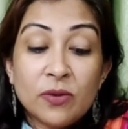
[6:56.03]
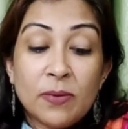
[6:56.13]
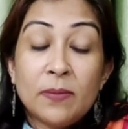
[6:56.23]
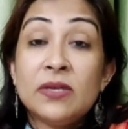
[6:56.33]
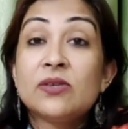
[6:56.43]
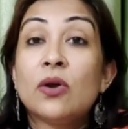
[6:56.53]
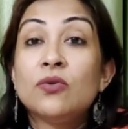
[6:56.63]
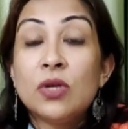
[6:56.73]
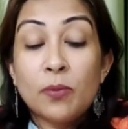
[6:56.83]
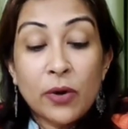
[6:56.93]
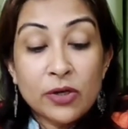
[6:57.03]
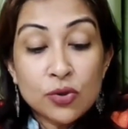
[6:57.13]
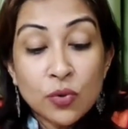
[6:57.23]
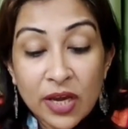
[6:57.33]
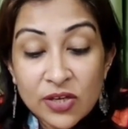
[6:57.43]
the baby is around 3.2
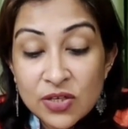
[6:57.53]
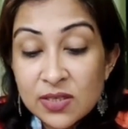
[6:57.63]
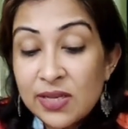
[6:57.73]
kgs.